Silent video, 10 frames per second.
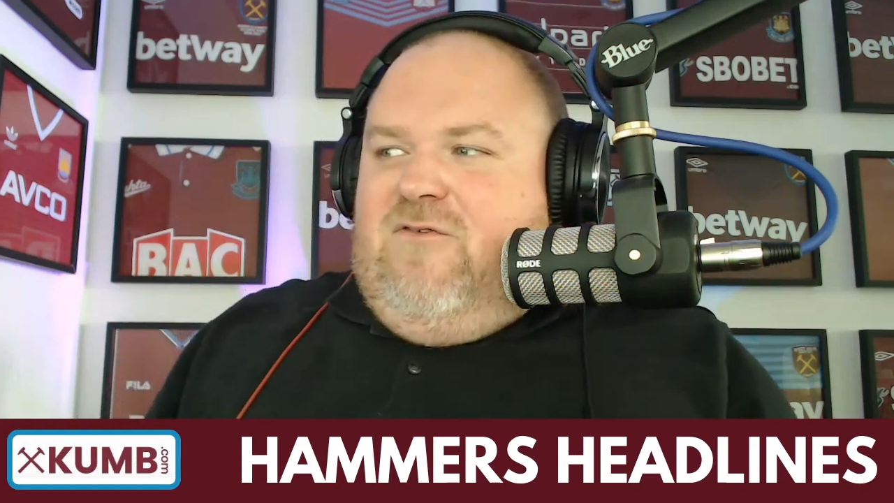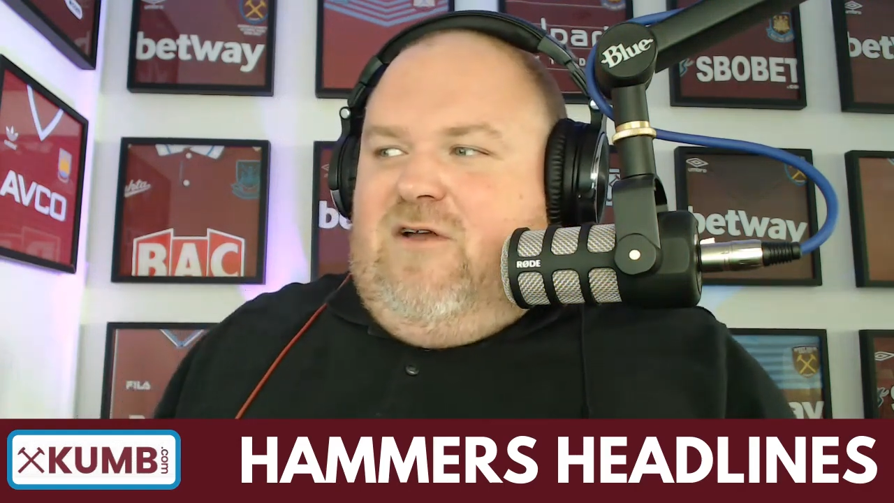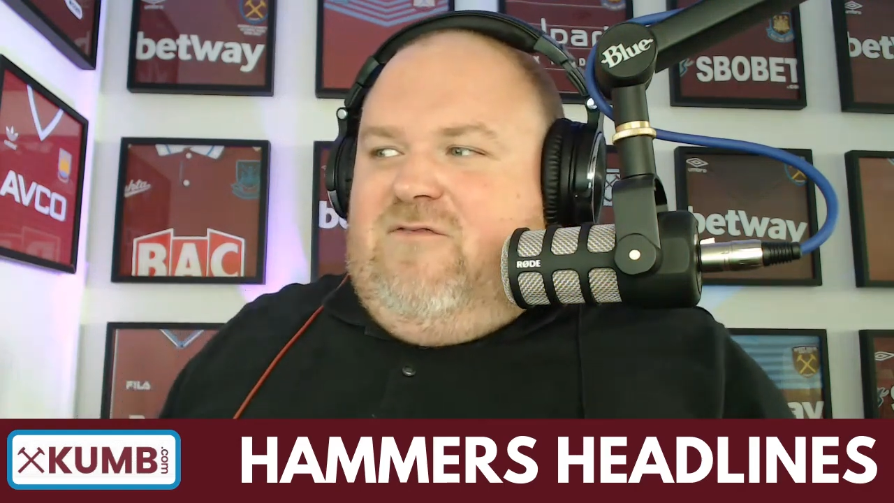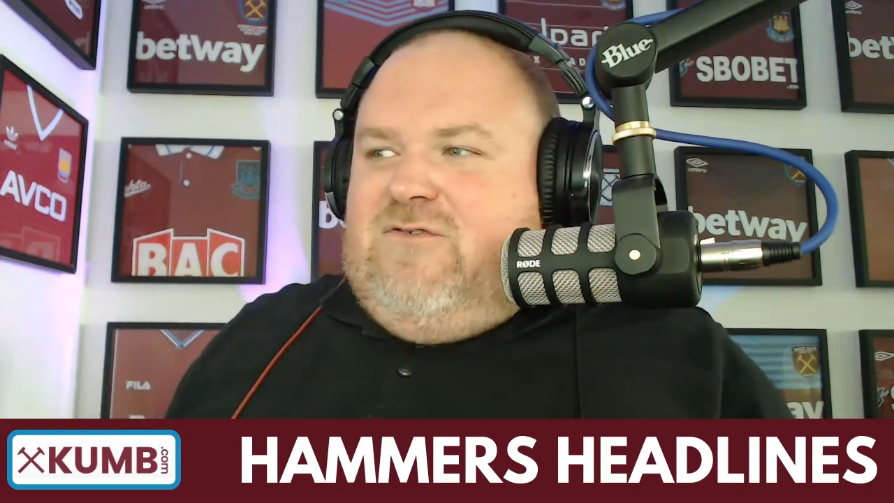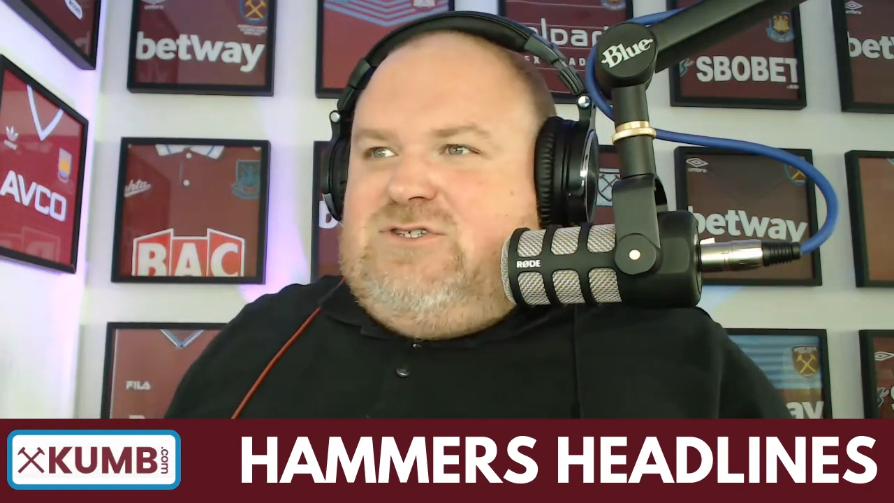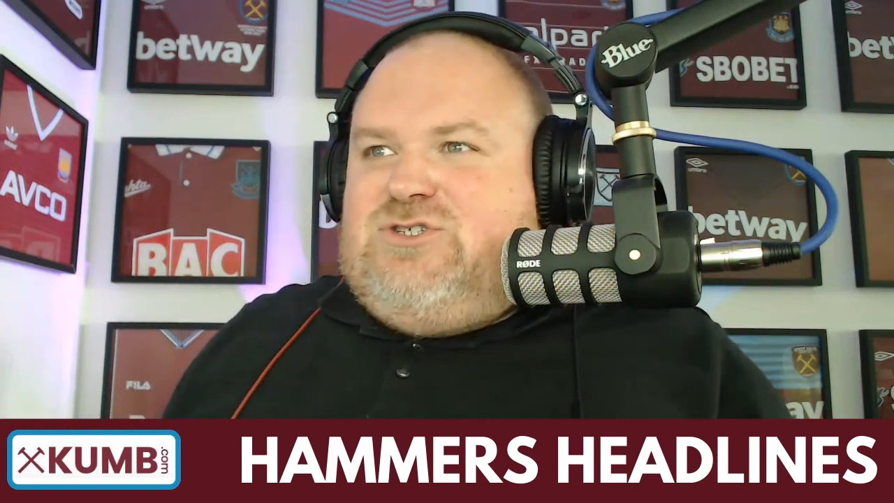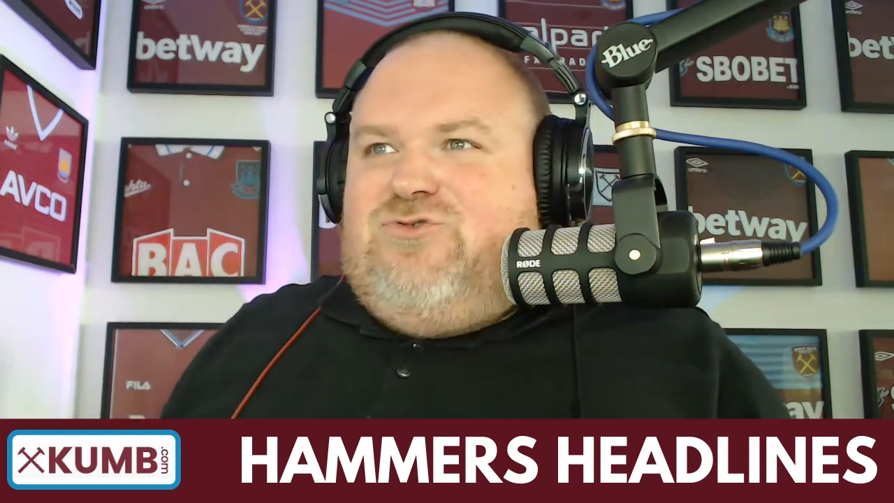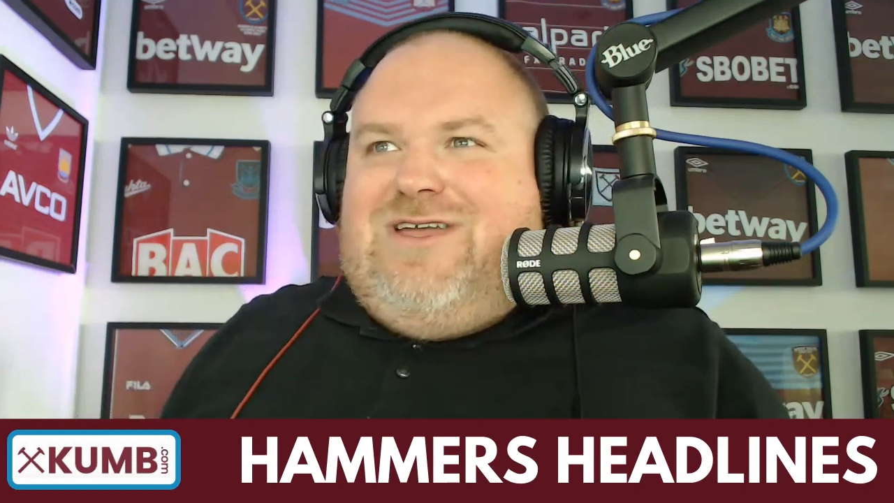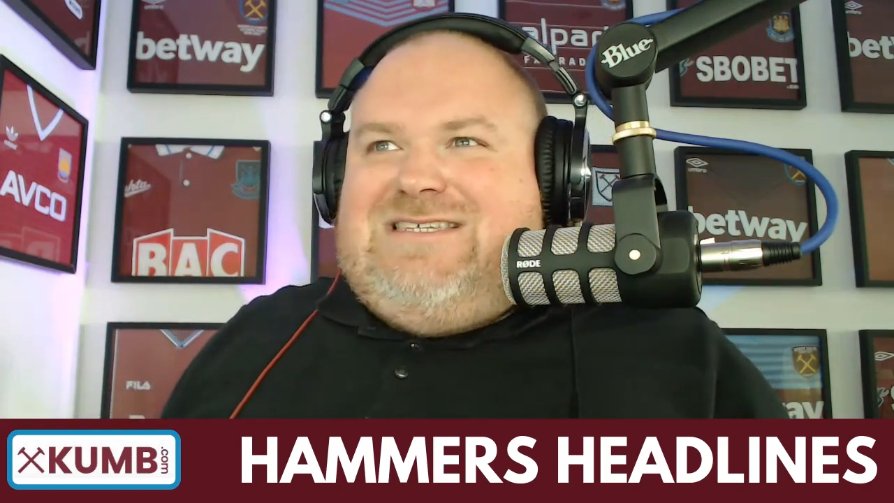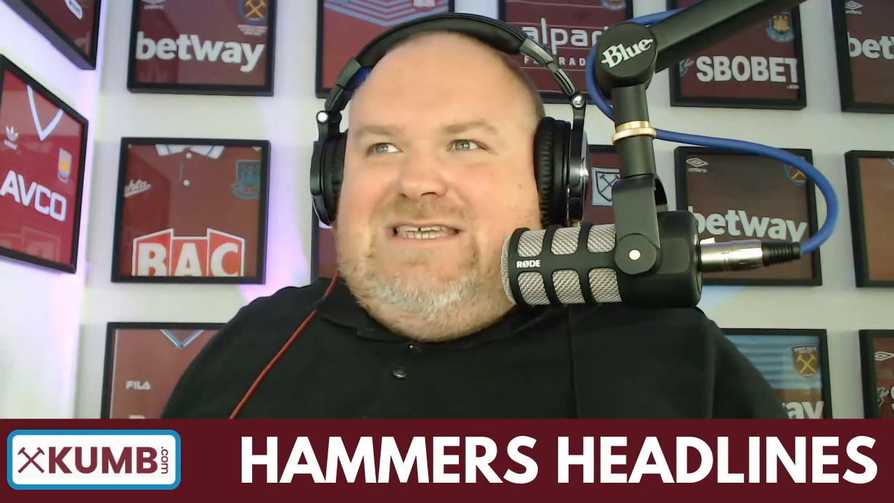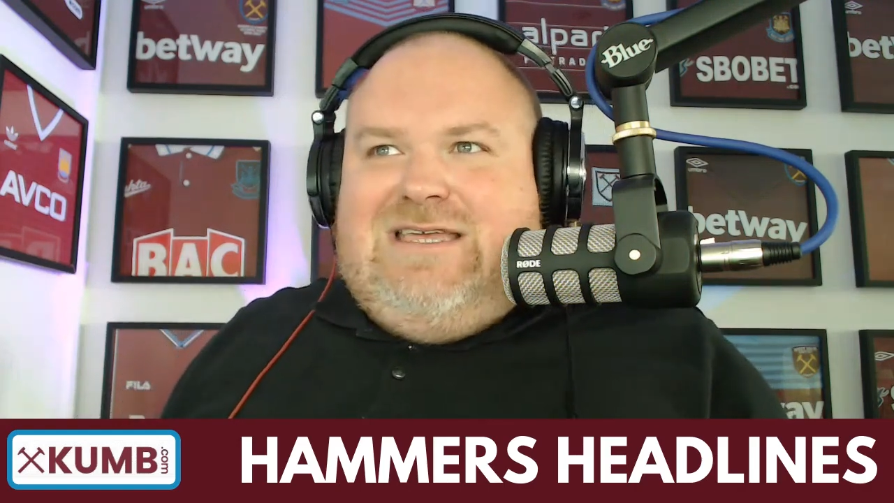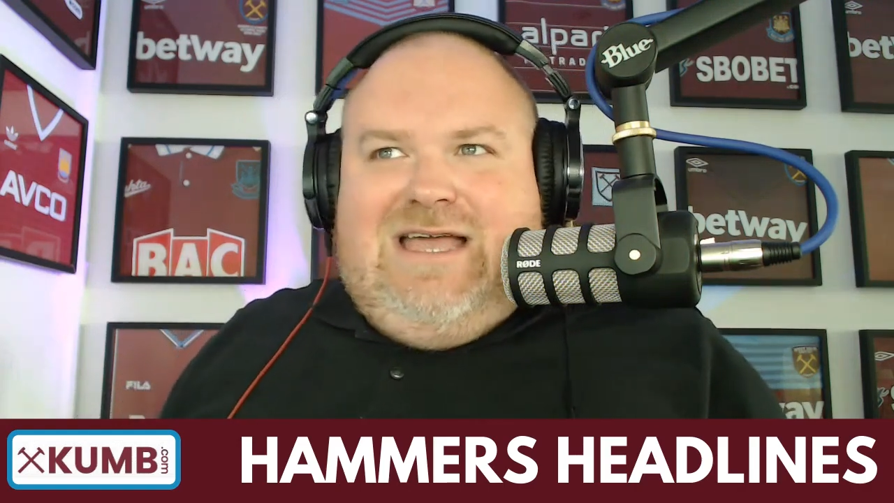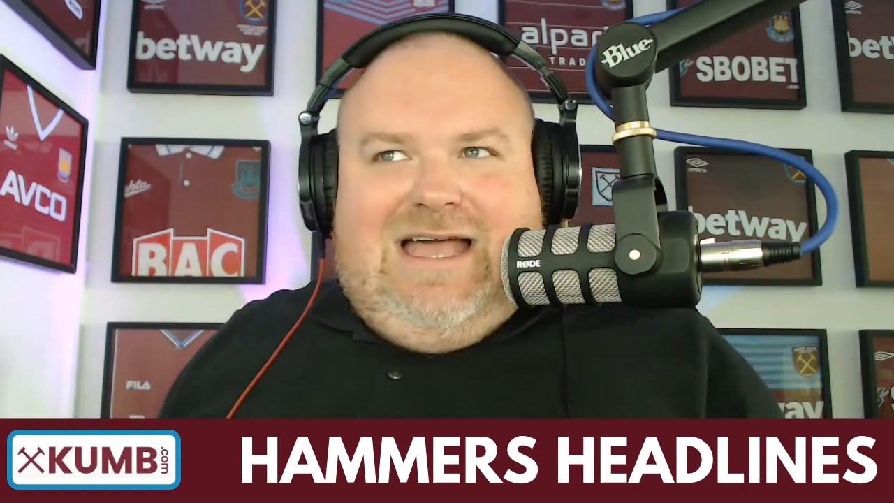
very frustrating